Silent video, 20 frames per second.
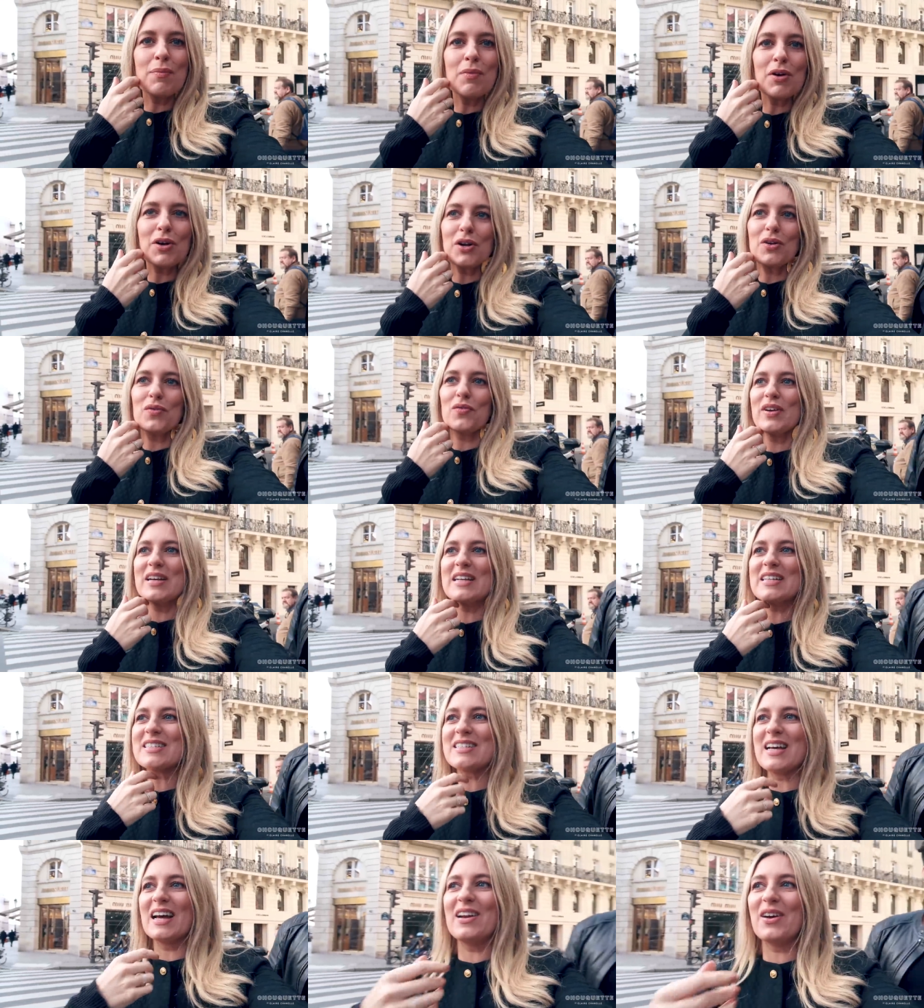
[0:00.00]
not gonna
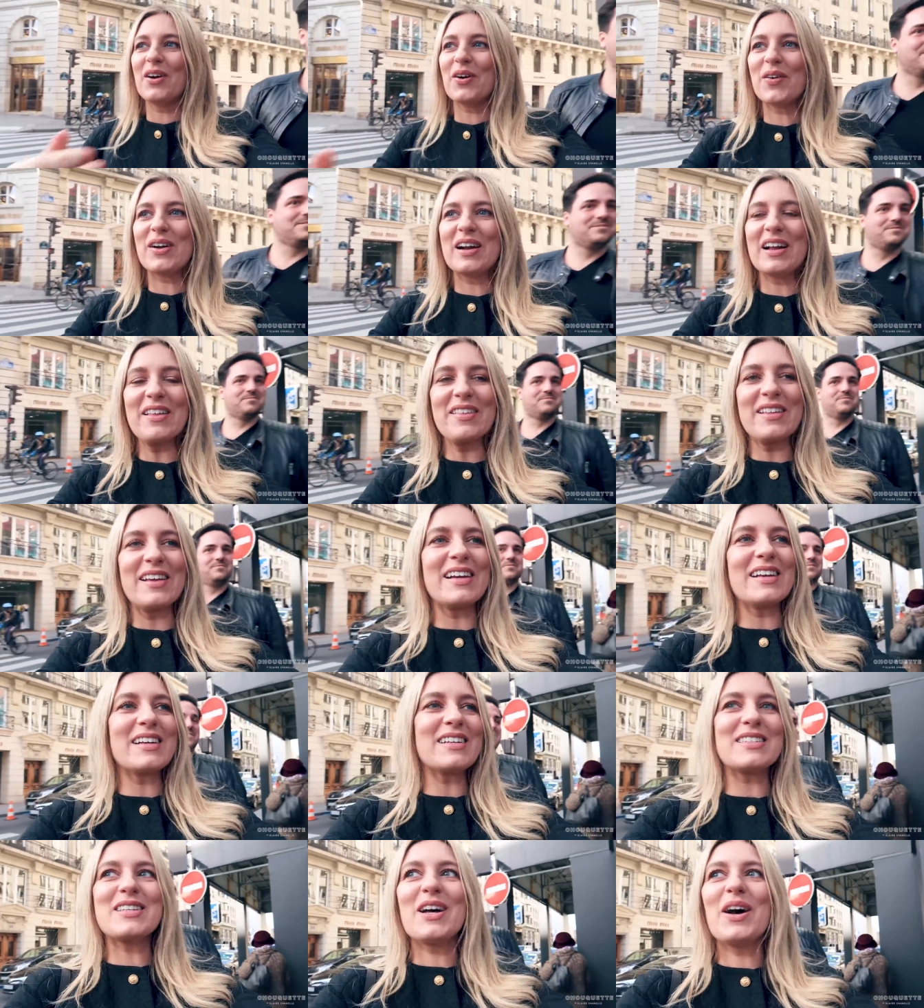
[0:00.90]
resell it or
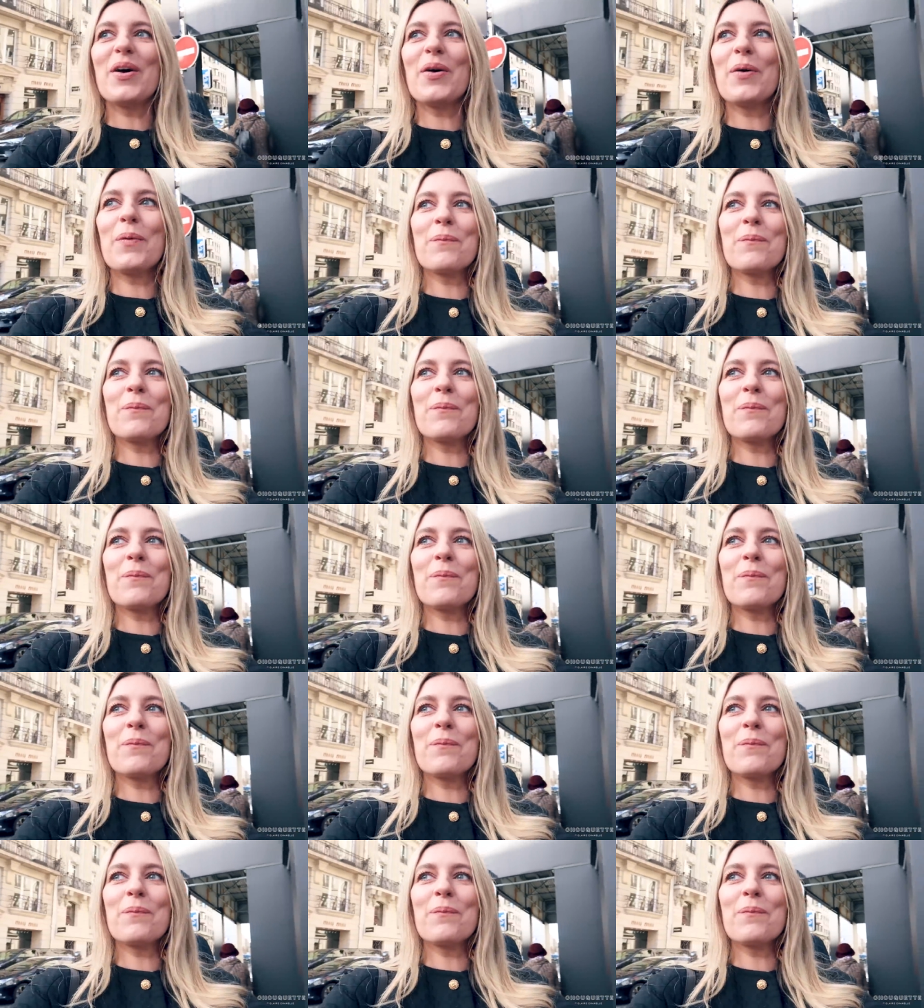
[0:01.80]
anything. So